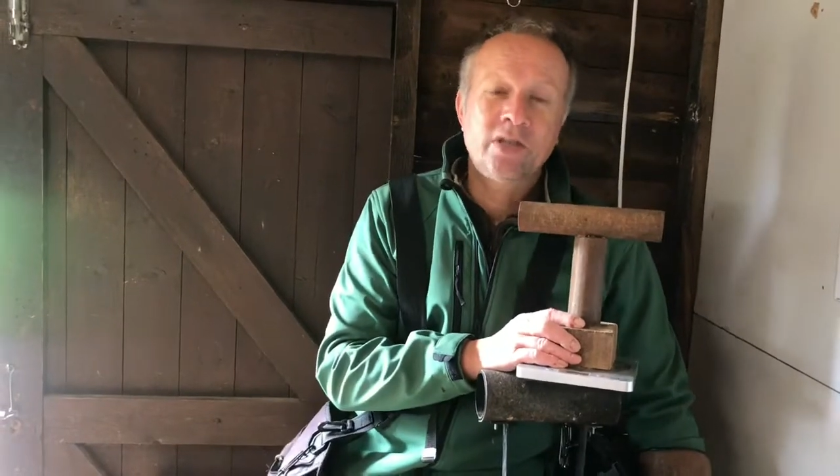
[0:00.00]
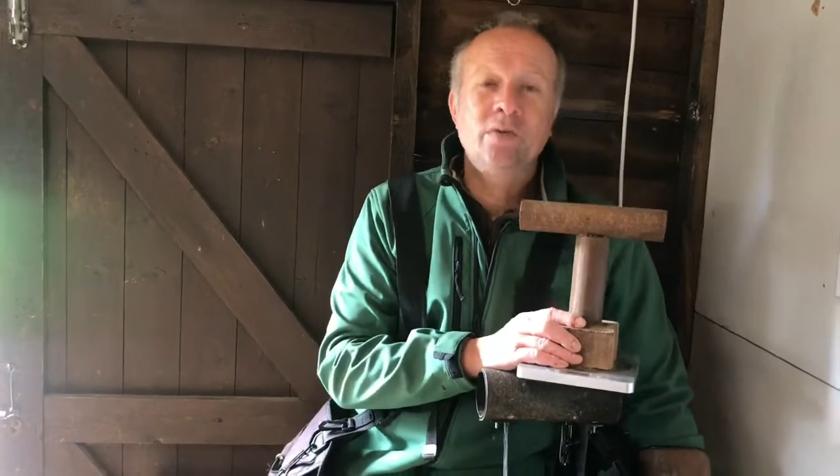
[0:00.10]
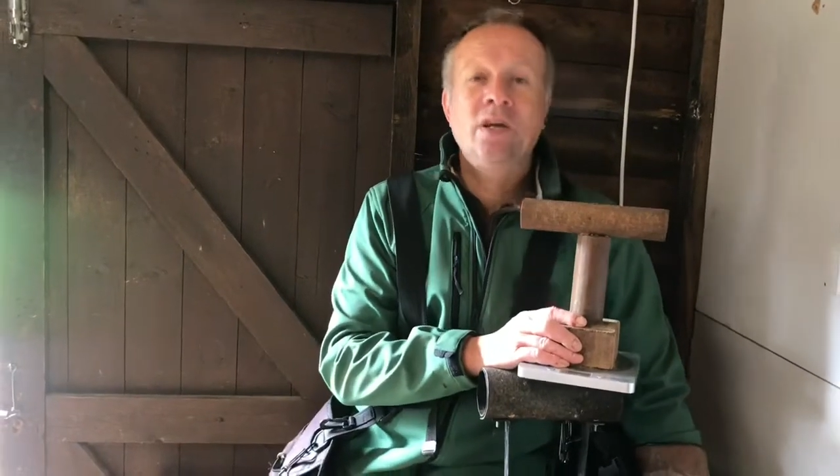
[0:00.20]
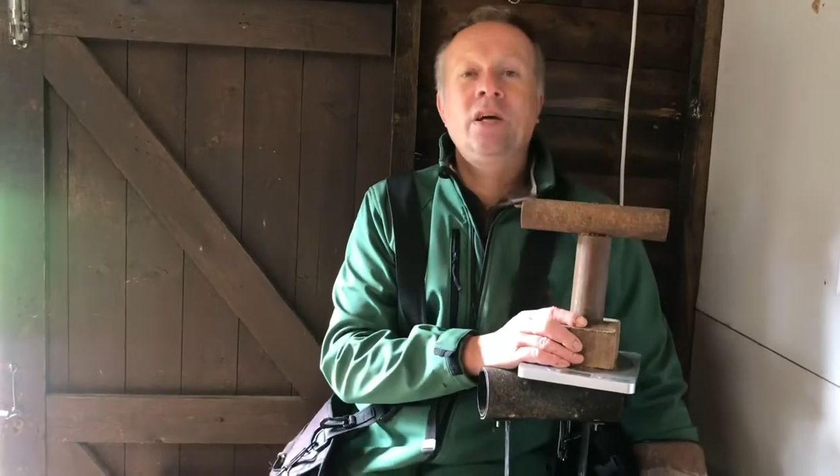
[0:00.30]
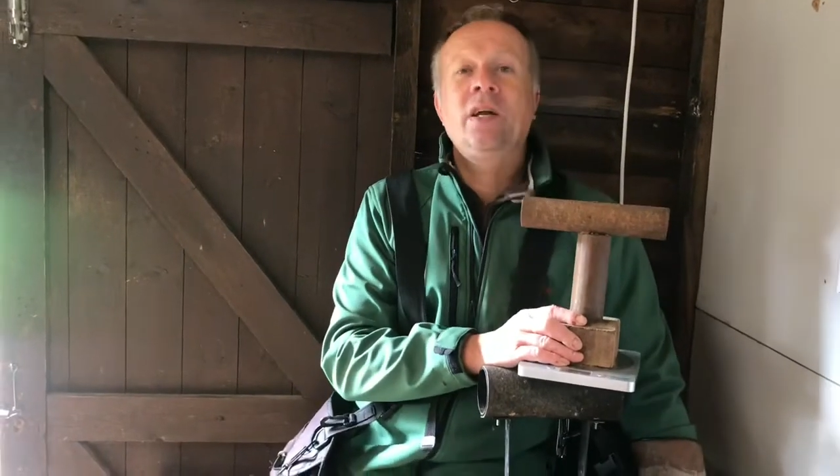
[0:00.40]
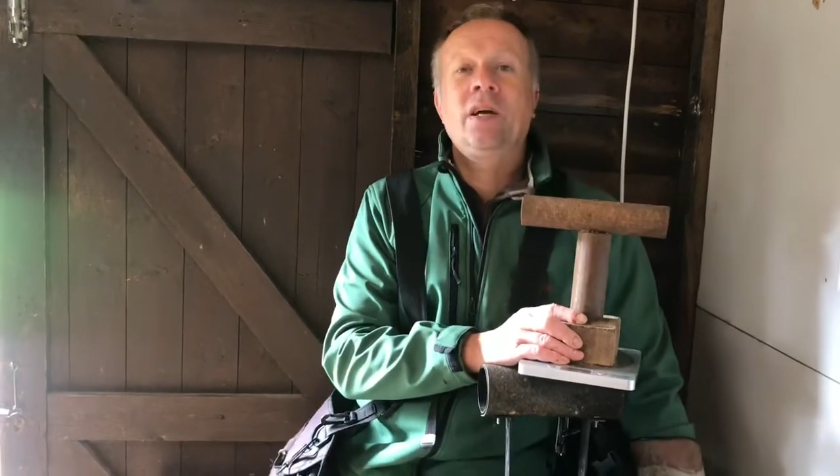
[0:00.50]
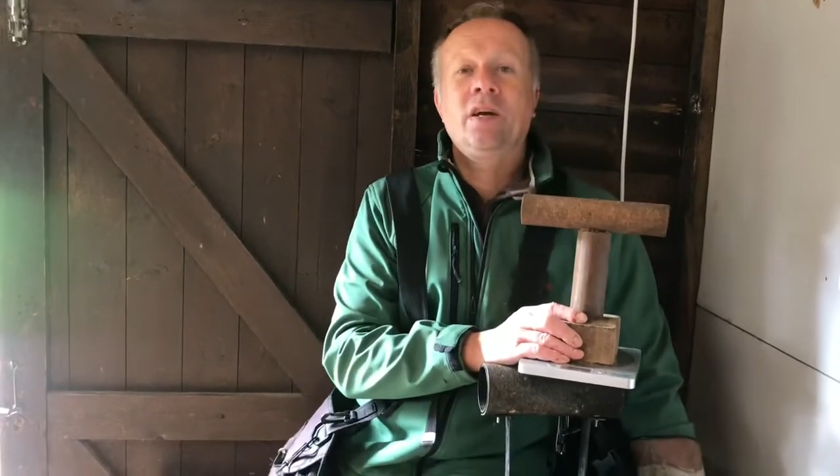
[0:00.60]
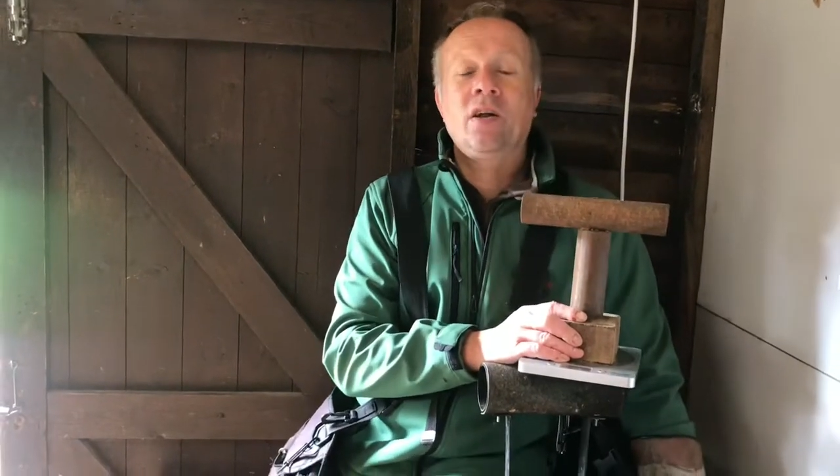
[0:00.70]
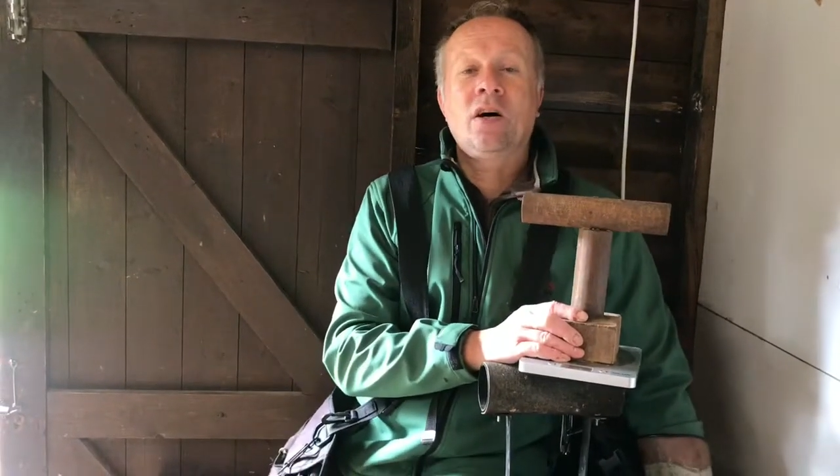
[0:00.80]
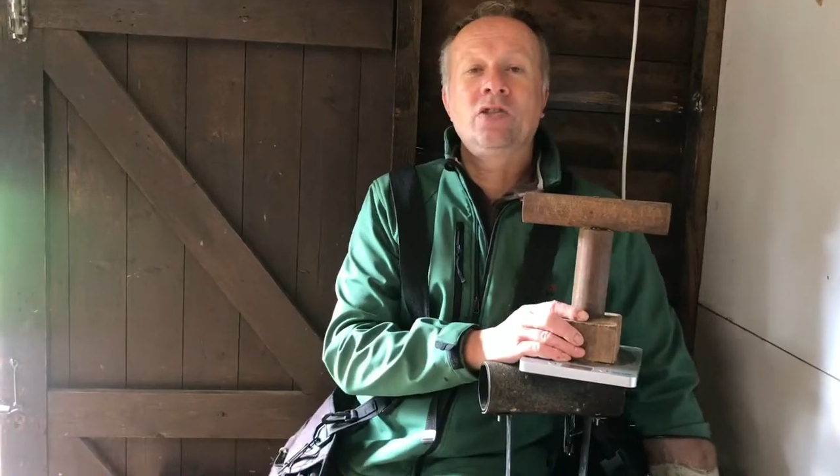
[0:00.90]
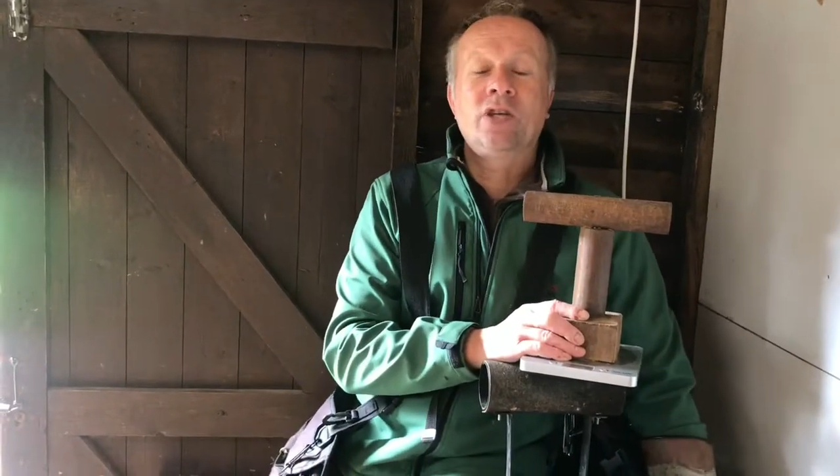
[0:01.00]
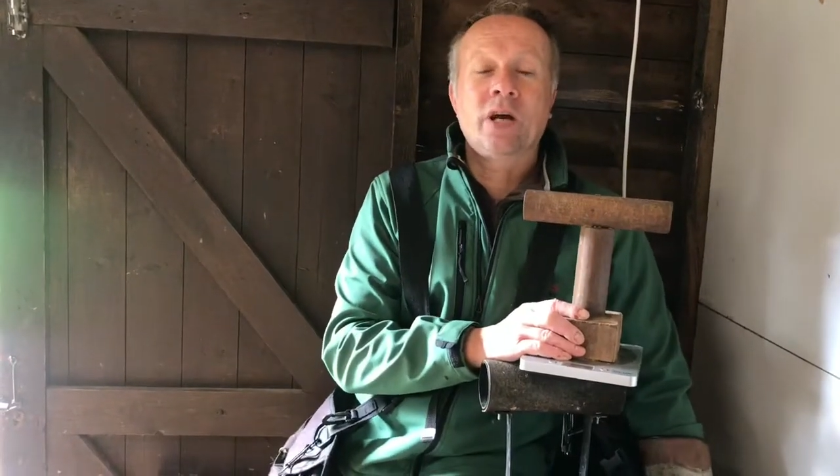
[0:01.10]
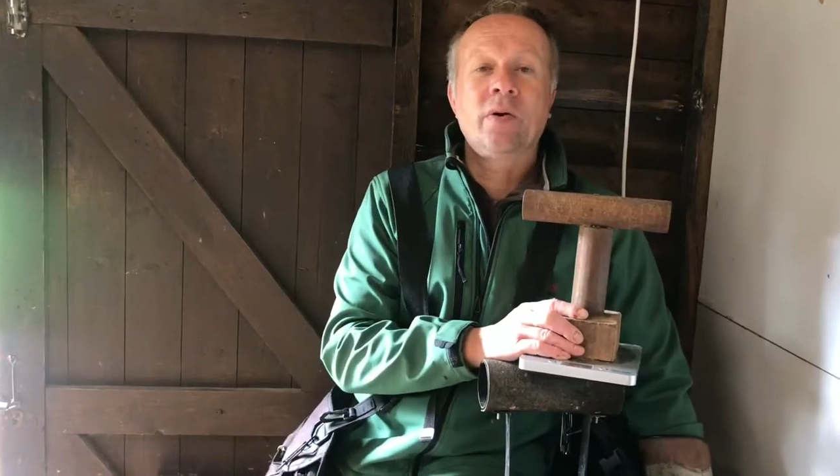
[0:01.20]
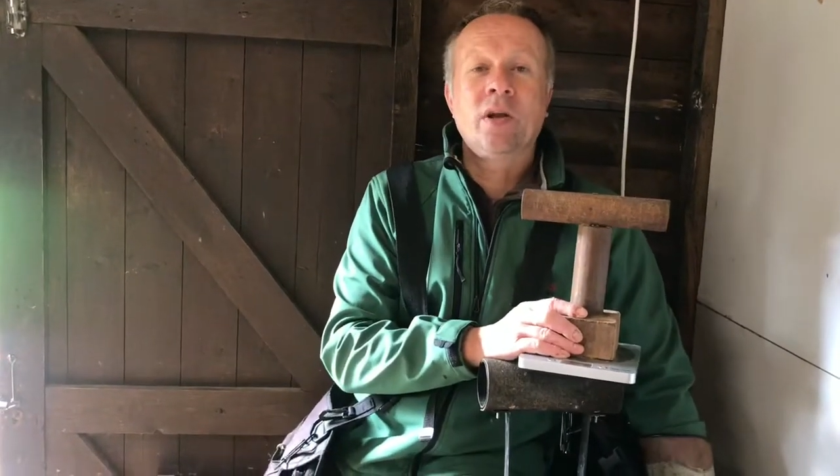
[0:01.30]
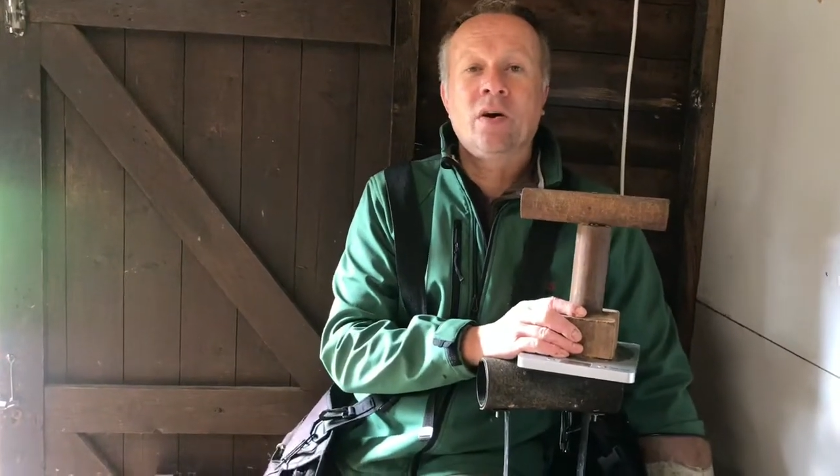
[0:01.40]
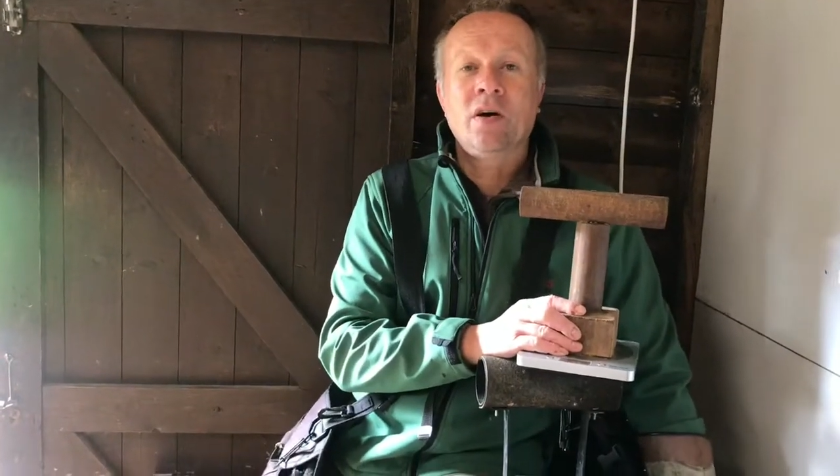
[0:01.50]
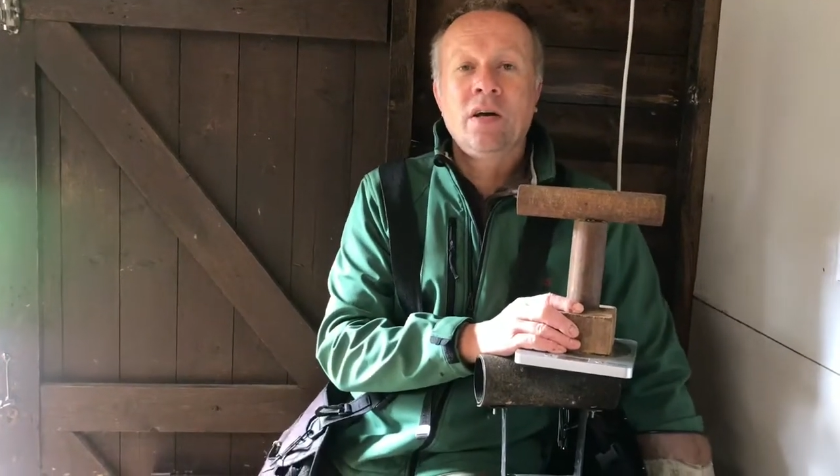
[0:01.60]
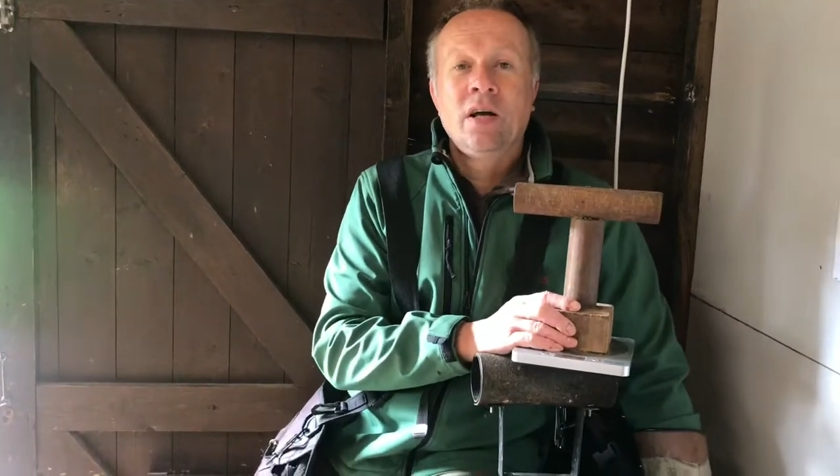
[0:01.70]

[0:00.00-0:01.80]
learning a lot as you go along.